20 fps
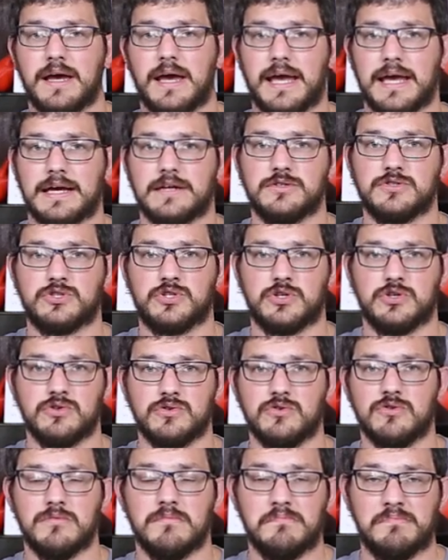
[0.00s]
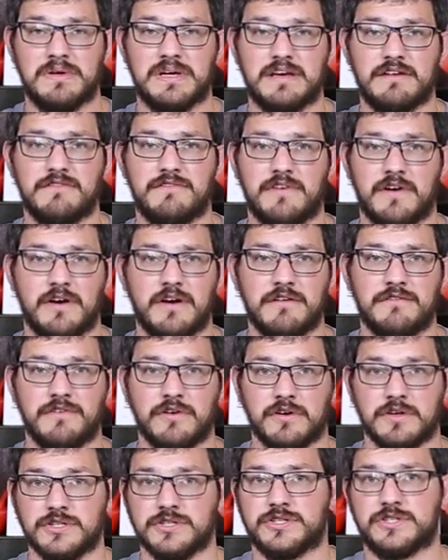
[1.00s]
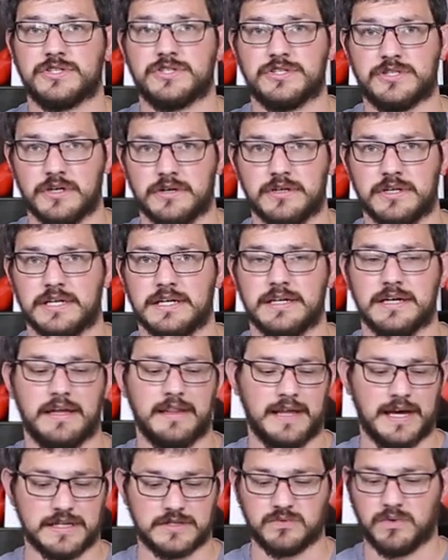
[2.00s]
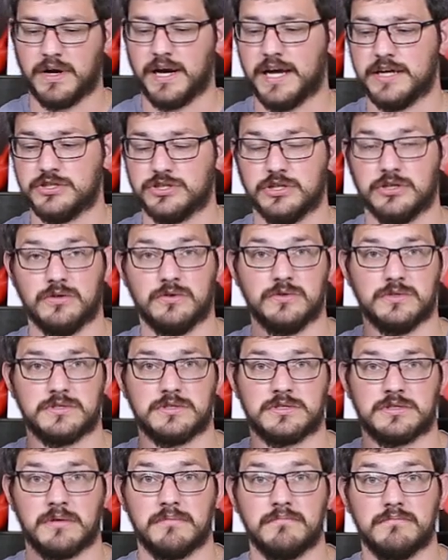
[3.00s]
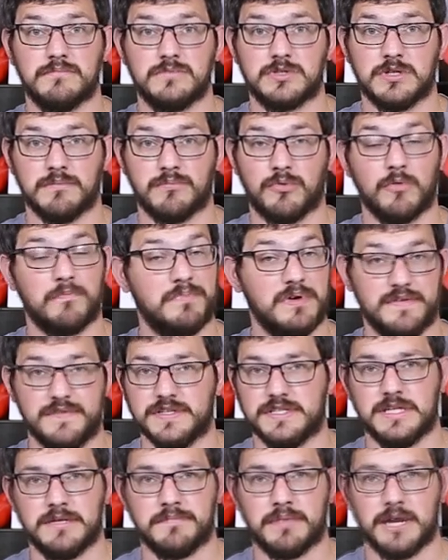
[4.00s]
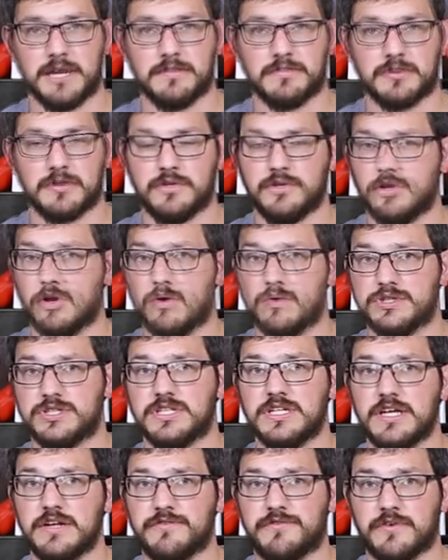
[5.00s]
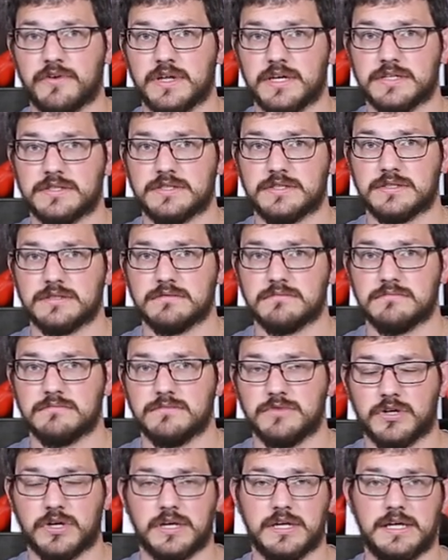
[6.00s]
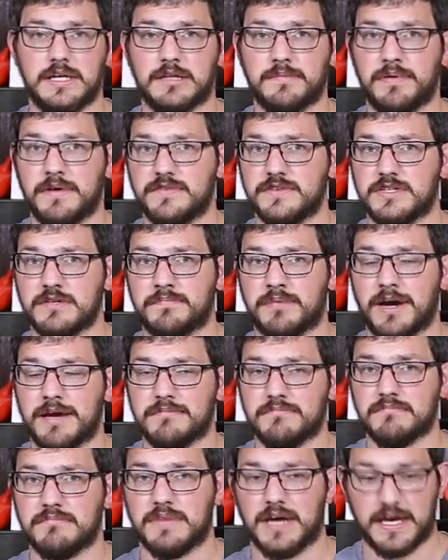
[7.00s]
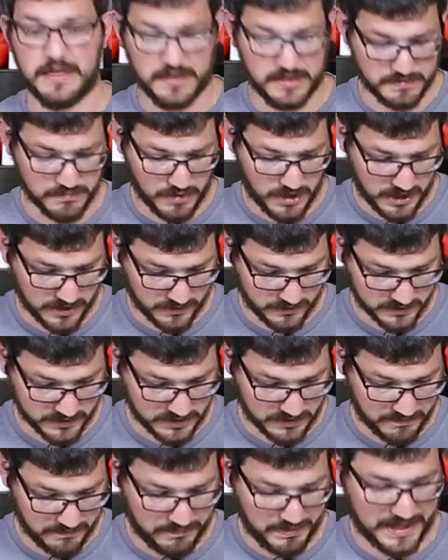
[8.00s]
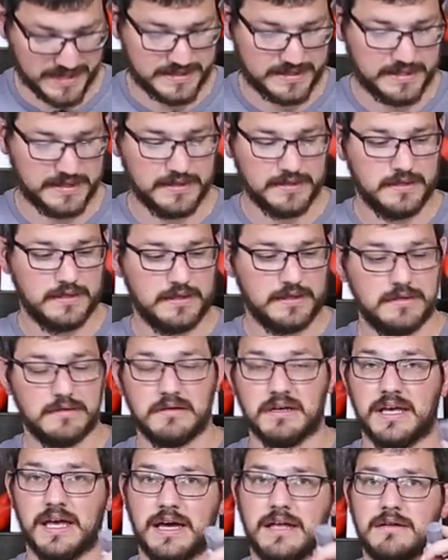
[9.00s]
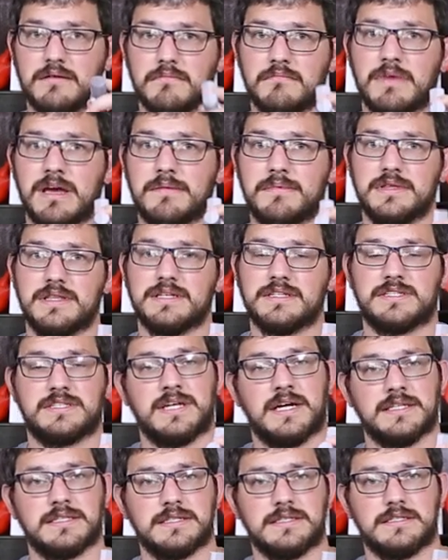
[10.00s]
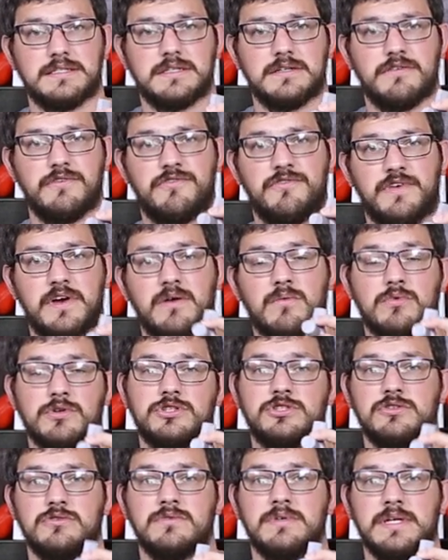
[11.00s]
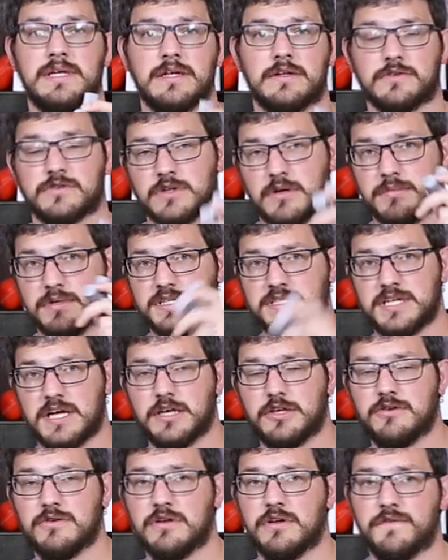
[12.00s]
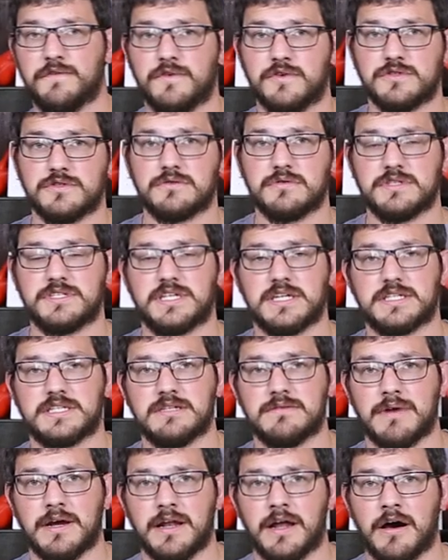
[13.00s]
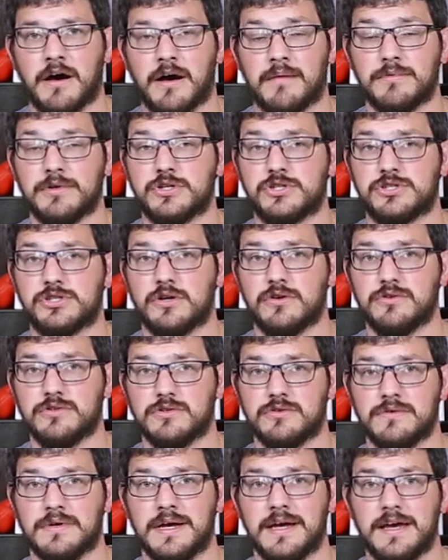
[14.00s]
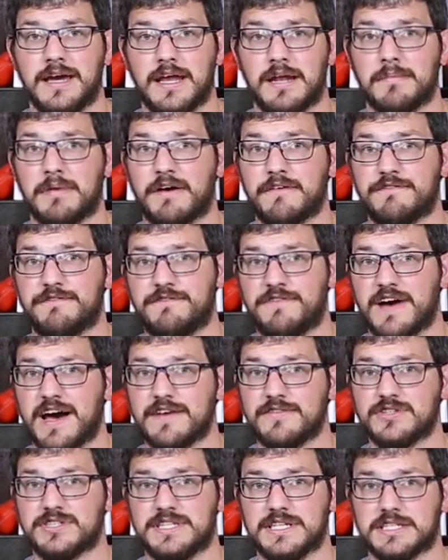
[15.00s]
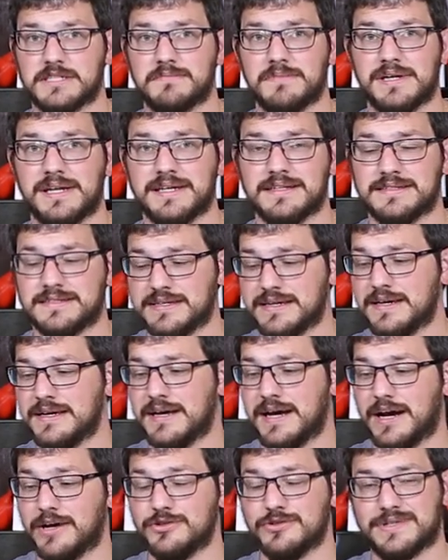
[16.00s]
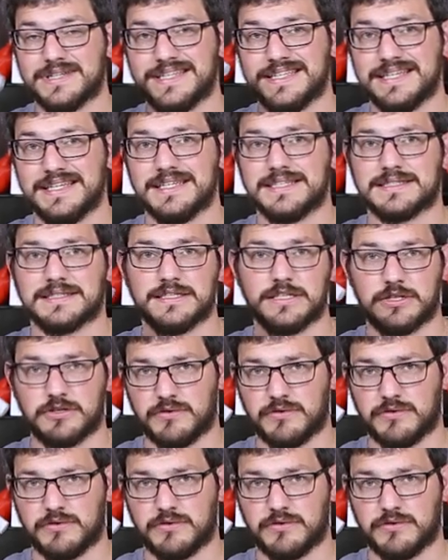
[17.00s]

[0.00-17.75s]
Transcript: and two, being very, very sturdy. And that's why I chose some simple PVC pipe. So you know what you need for this, you're gonna need the PVC pipe and these models, but again, maybe this doesn't fit what you need. So I'm gonna take you into Fusion 360 right now, I'm gonna show you in about 5 or 6 minutes how you can easily